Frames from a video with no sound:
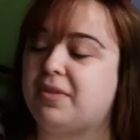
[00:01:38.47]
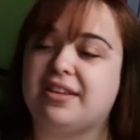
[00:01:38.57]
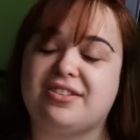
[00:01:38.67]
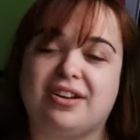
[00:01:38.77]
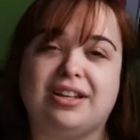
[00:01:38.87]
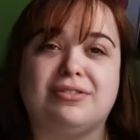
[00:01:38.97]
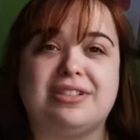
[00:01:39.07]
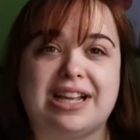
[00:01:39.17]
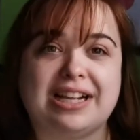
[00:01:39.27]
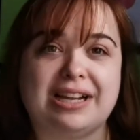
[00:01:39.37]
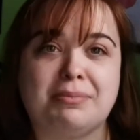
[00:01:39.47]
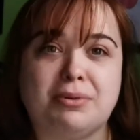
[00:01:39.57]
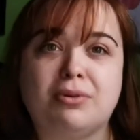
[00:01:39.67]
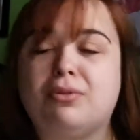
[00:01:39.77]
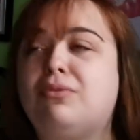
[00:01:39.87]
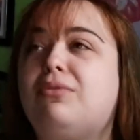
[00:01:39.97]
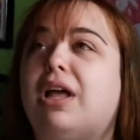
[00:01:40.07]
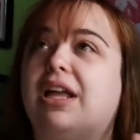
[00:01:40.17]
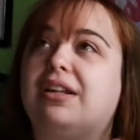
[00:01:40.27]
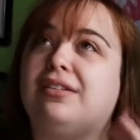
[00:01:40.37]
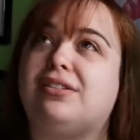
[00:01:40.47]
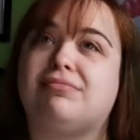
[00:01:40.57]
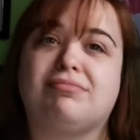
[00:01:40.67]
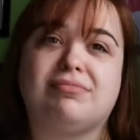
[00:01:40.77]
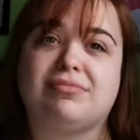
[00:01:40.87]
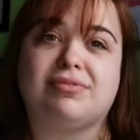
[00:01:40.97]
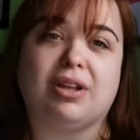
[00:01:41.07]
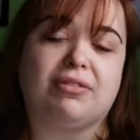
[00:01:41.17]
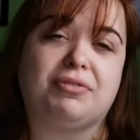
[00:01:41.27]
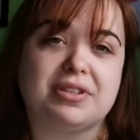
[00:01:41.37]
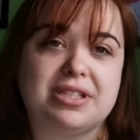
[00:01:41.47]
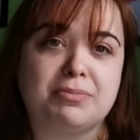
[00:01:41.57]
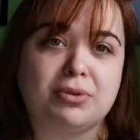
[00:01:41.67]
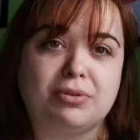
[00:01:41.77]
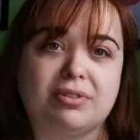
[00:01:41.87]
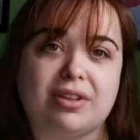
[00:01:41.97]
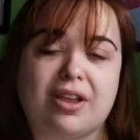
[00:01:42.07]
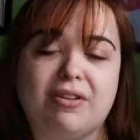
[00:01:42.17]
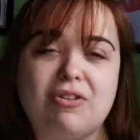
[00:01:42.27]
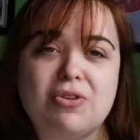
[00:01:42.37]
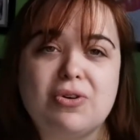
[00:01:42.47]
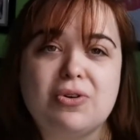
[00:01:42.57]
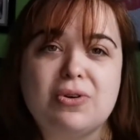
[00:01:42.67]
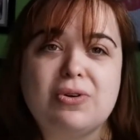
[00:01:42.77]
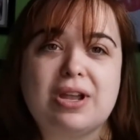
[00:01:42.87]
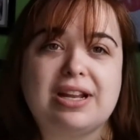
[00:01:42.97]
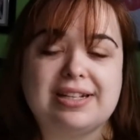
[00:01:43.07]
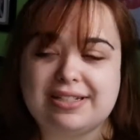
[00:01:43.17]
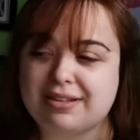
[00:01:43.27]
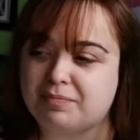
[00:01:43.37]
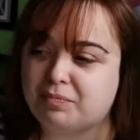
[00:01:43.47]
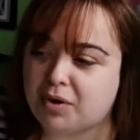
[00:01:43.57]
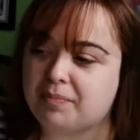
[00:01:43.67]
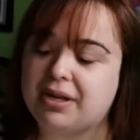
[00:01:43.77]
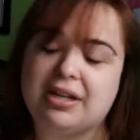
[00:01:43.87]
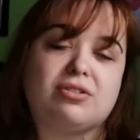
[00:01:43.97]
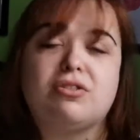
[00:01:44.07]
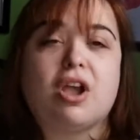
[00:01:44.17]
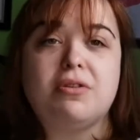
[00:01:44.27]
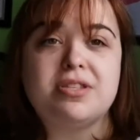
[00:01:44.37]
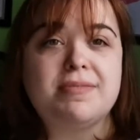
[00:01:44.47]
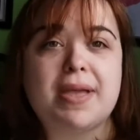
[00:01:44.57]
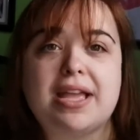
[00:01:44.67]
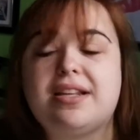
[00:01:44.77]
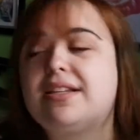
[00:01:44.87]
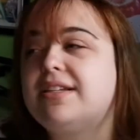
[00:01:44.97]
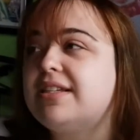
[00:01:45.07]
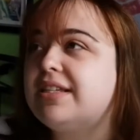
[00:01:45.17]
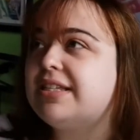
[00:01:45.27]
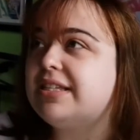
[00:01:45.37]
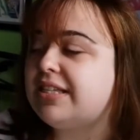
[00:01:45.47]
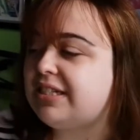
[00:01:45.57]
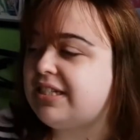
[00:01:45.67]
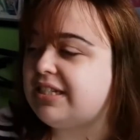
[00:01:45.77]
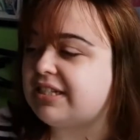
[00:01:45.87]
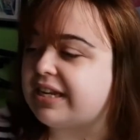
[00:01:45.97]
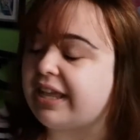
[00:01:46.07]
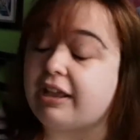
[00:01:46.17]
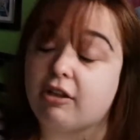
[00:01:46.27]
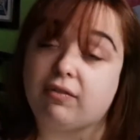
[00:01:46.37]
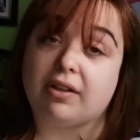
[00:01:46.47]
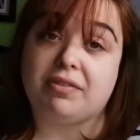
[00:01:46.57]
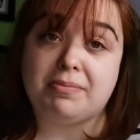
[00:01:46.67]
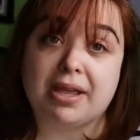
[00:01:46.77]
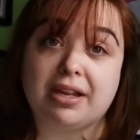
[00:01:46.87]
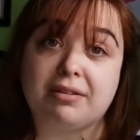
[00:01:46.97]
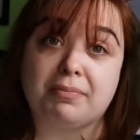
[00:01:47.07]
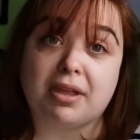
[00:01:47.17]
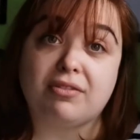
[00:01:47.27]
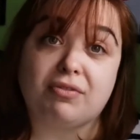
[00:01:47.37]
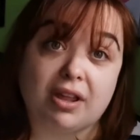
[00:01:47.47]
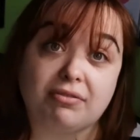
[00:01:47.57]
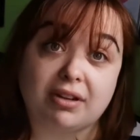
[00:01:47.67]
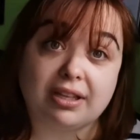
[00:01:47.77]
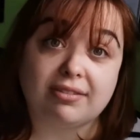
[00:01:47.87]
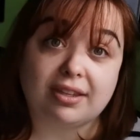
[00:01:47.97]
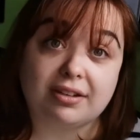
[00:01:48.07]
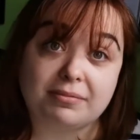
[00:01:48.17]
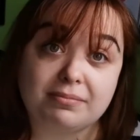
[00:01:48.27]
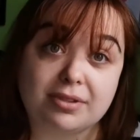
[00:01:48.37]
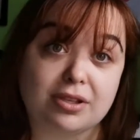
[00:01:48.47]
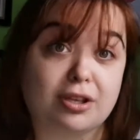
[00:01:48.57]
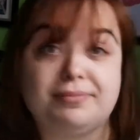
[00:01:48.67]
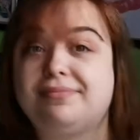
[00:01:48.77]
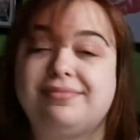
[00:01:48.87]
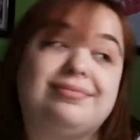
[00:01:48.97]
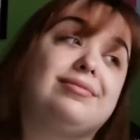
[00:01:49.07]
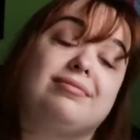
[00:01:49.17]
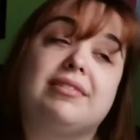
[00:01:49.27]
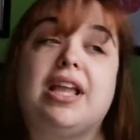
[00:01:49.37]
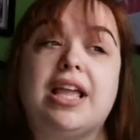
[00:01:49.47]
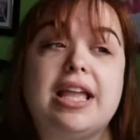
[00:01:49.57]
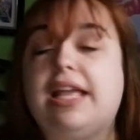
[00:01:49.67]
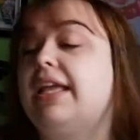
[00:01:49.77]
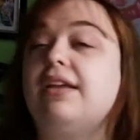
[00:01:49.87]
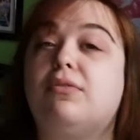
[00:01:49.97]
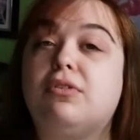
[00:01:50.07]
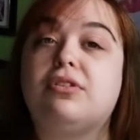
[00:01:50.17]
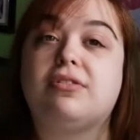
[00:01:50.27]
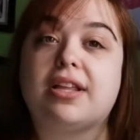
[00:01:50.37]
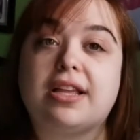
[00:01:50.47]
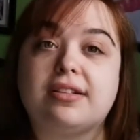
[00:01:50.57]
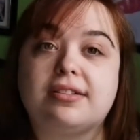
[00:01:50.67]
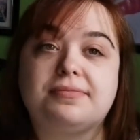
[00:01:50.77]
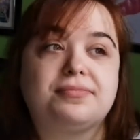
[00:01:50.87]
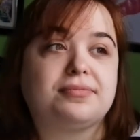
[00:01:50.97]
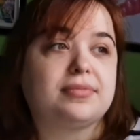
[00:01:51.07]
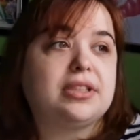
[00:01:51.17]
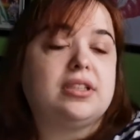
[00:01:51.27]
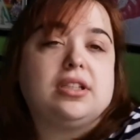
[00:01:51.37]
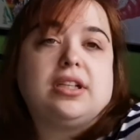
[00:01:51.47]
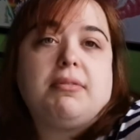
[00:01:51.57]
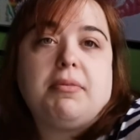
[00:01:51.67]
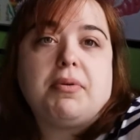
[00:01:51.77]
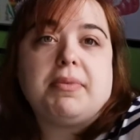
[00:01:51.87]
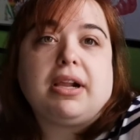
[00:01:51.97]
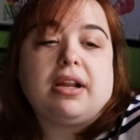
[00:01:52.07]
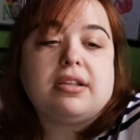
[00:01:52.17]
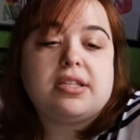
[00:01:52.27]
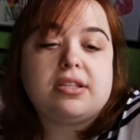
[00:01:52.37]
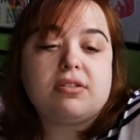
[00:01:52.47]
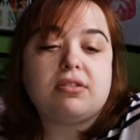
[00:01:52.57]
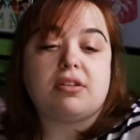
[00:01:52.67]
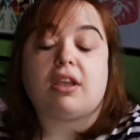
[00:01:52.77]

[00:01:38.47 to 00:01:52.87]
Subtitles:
It's got a little dangly ball and, well, fuzzy ball, so. And it's a proper little cozy bed. She doesn't like her fluffy bed, but Fluff likes it, so we'll do that. Let me put my glasses on